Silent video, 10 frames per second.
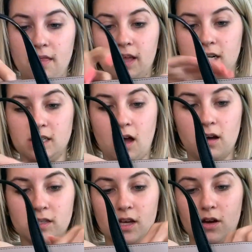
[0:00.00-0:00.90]
There's
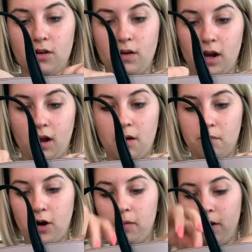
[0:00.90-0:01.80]
also a
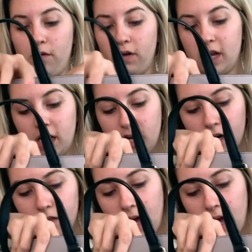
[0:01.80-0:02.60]
compartment over here